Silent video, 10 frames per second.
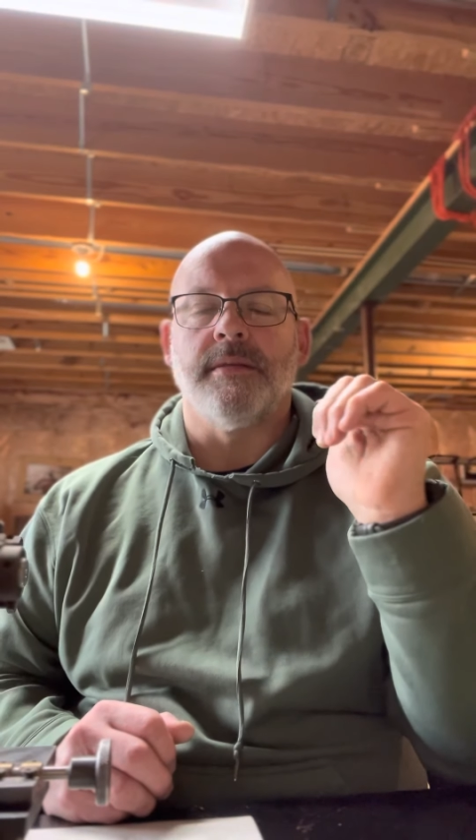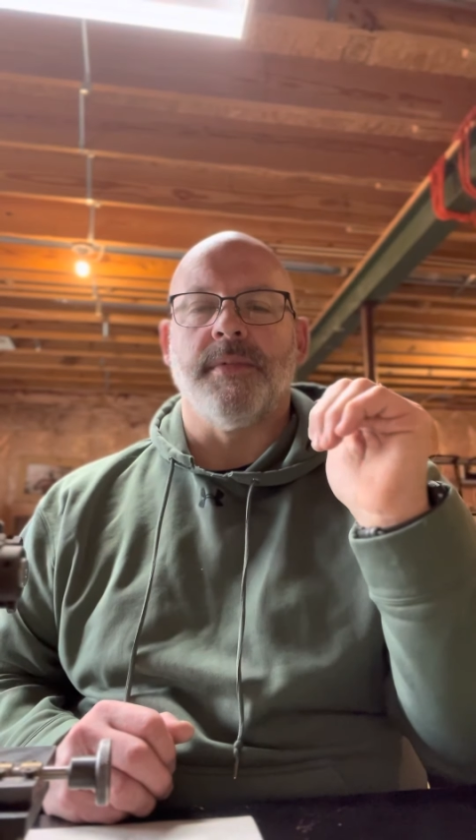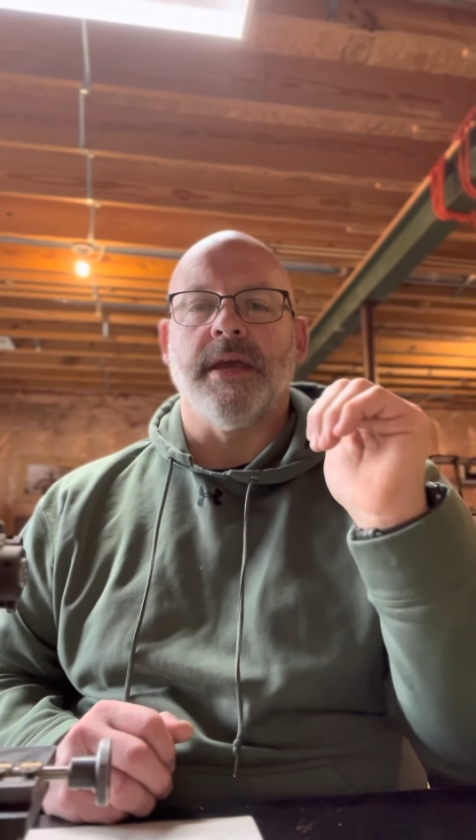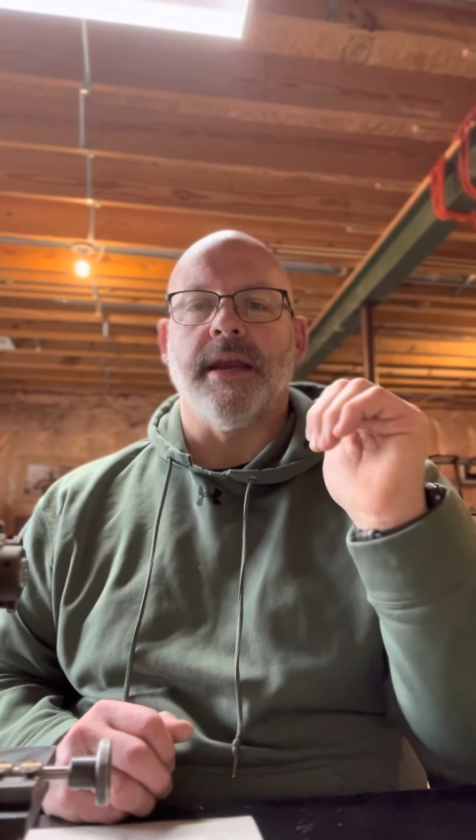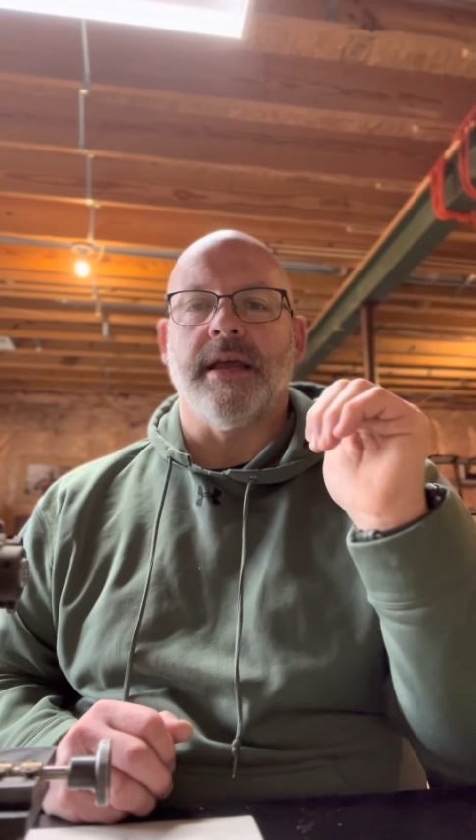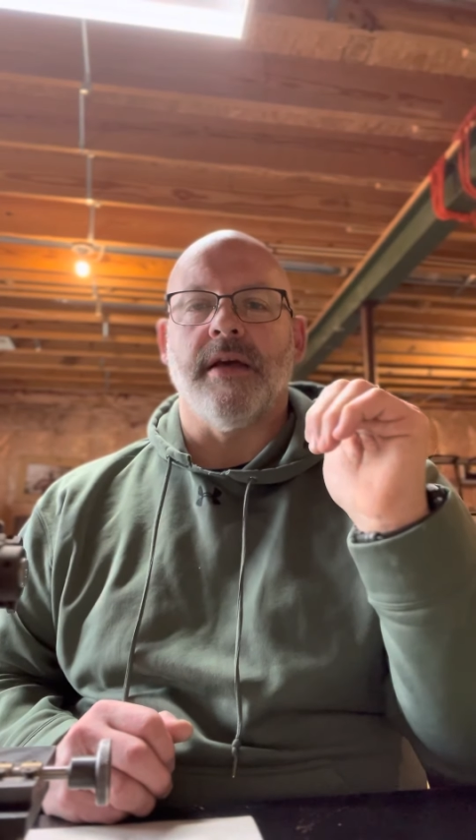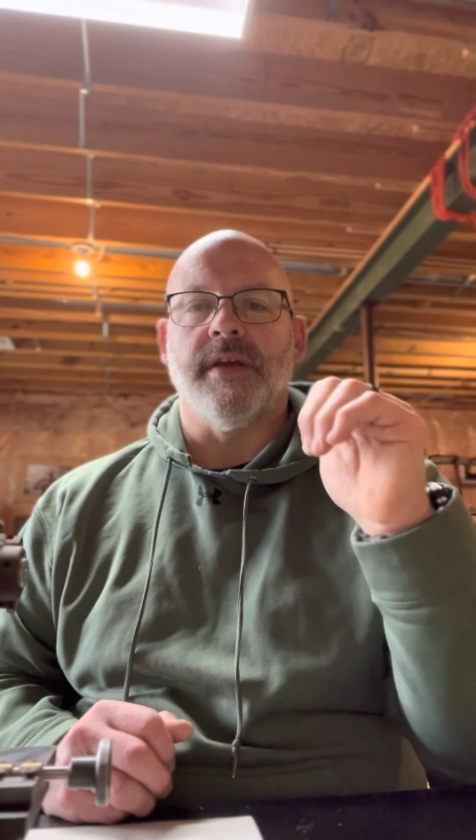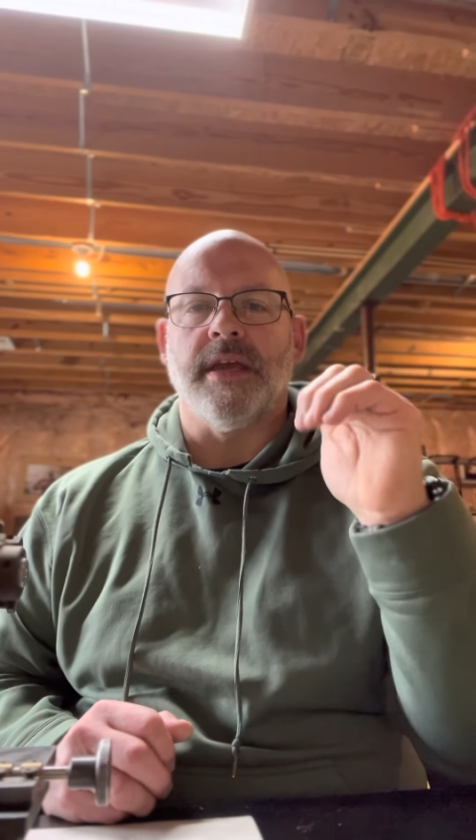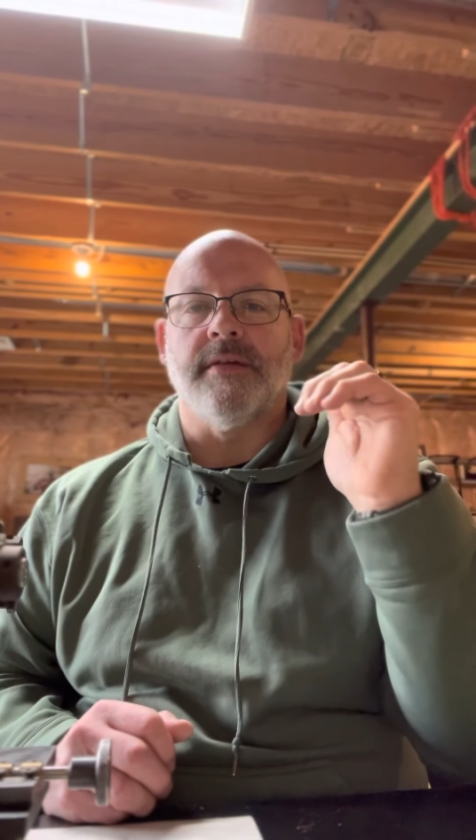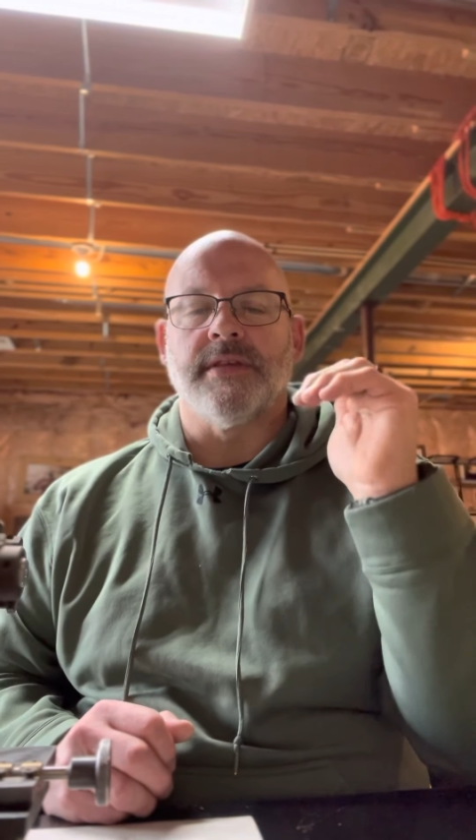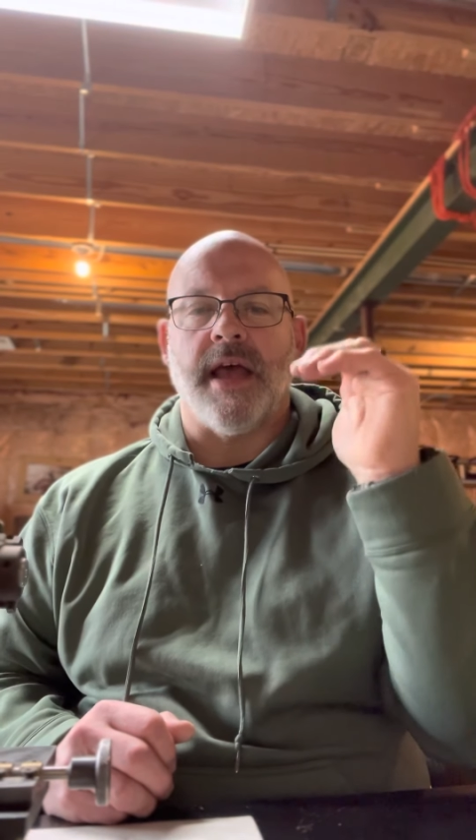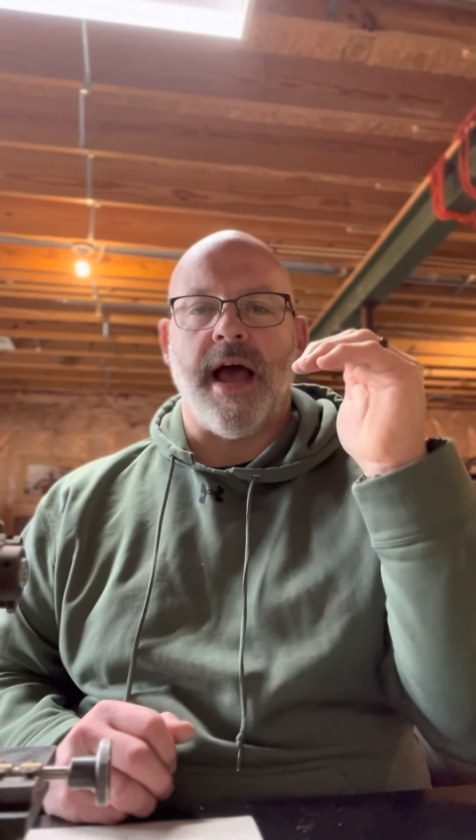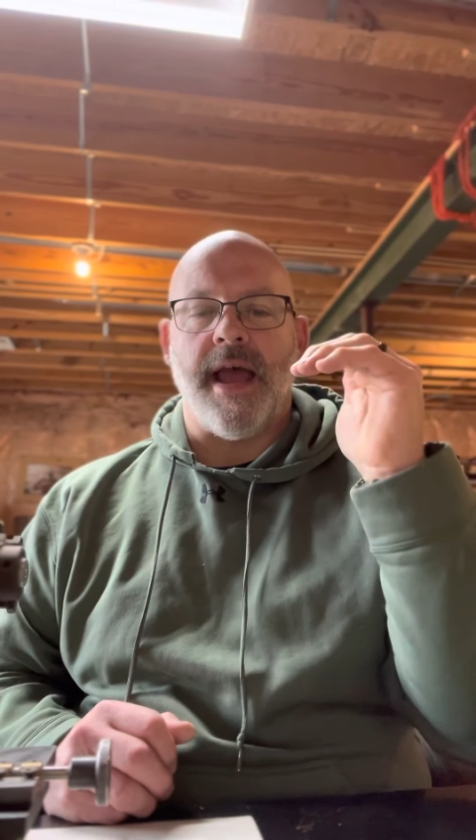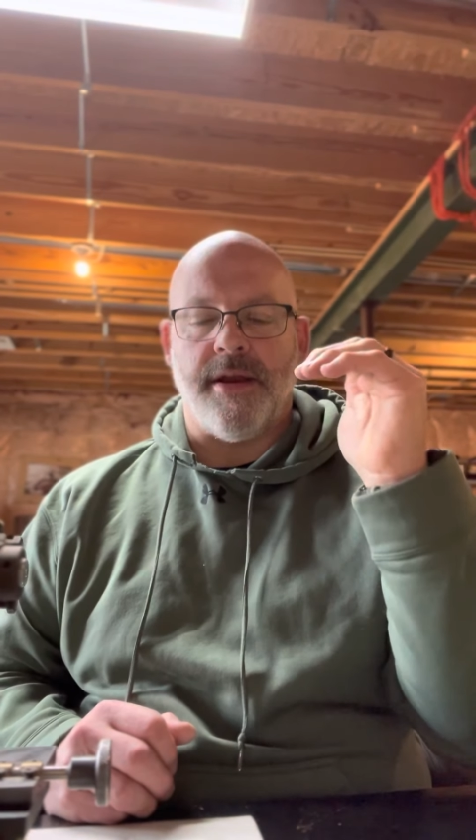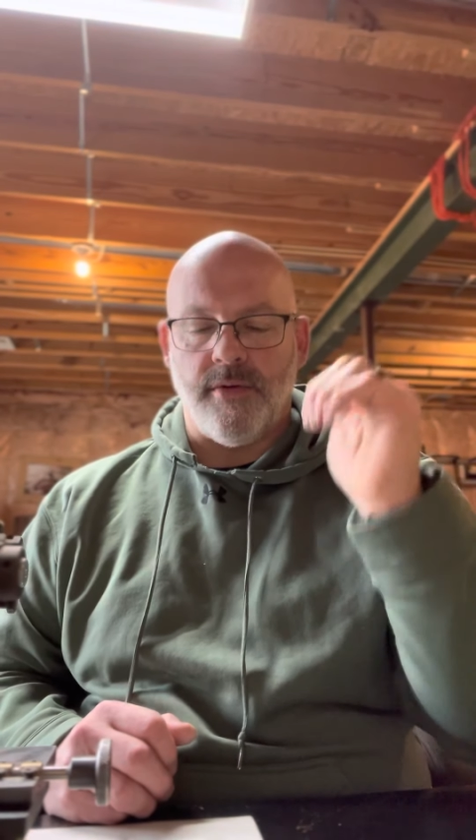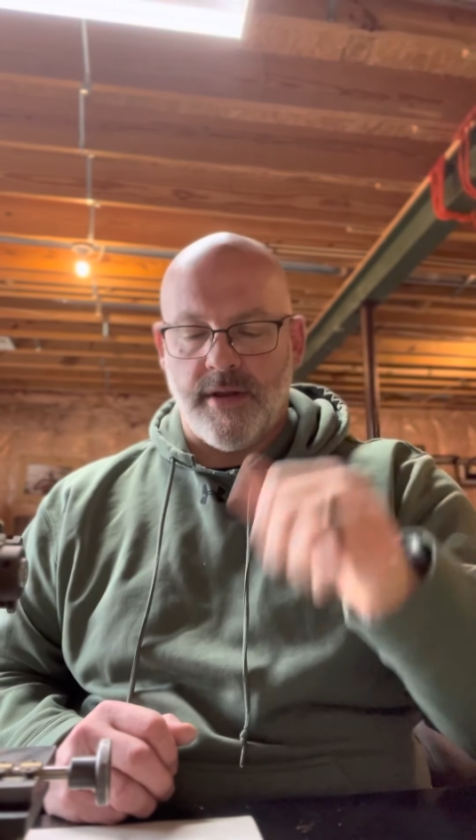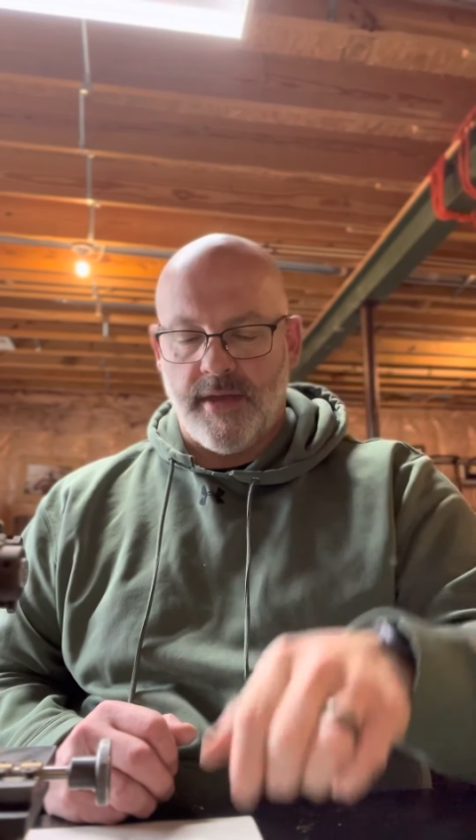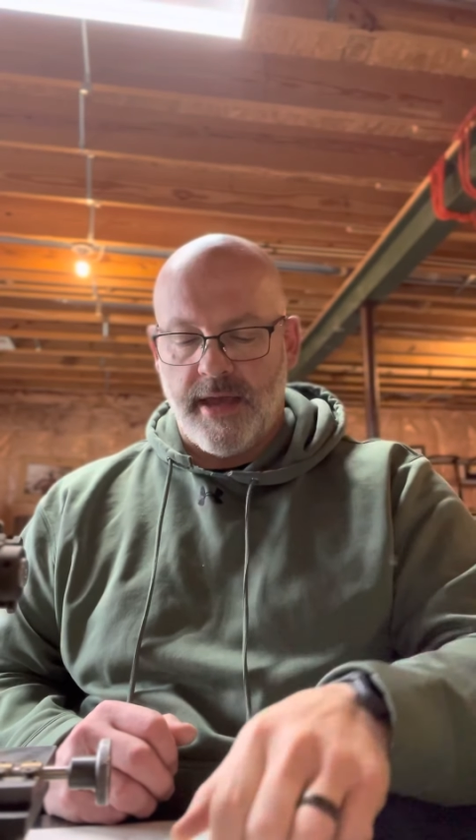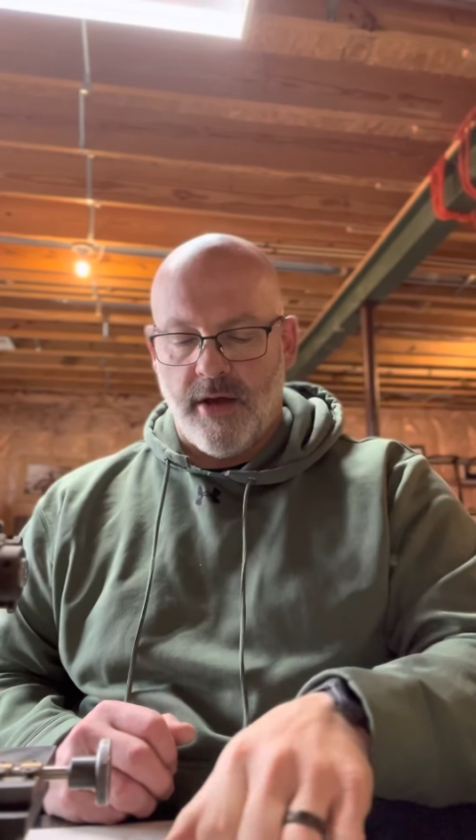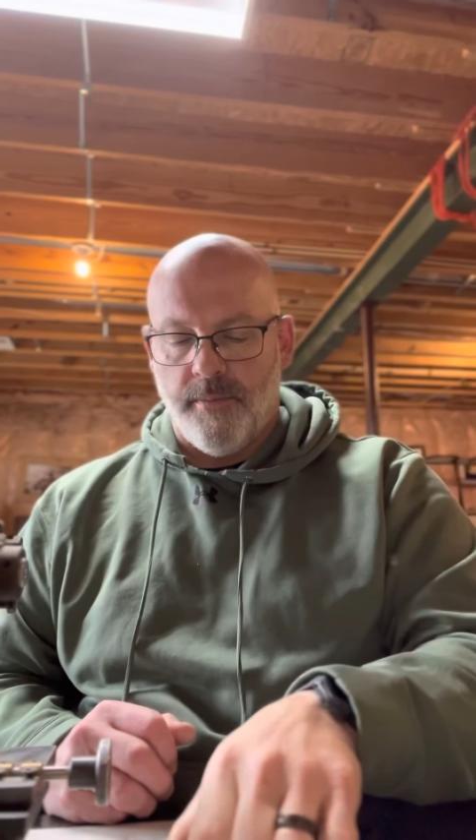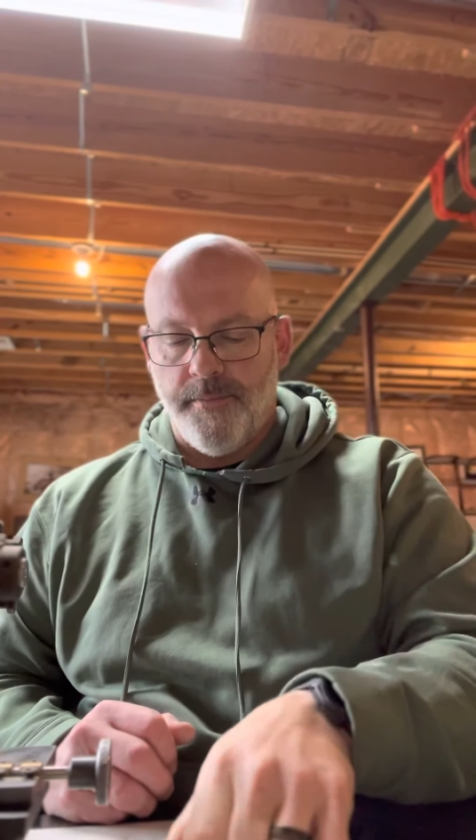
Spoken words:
beginning of it gives the high note in the yelp.